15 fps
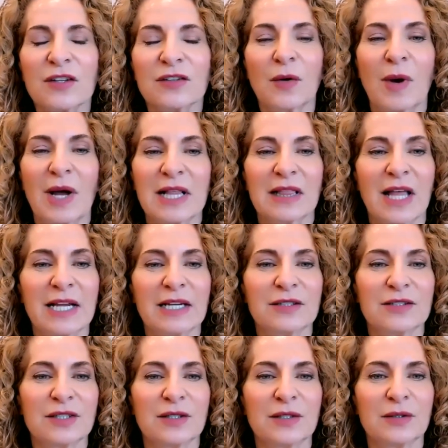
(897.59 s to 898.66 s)
So I
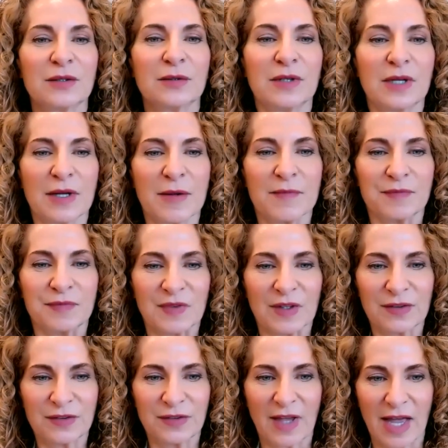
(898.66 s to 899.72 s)
like to
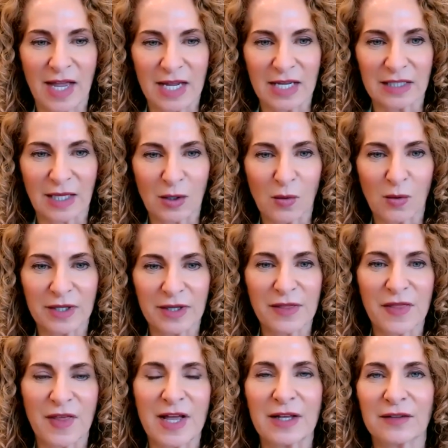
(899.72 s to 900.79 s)
say, like, one of
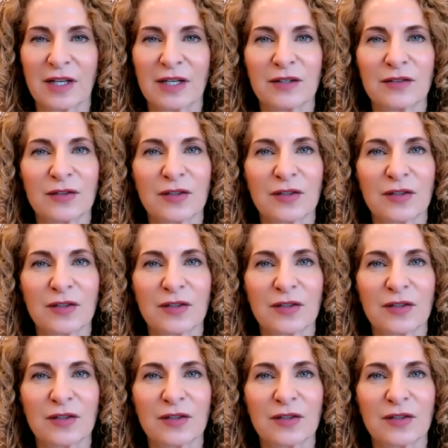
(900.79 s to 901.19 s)
the things that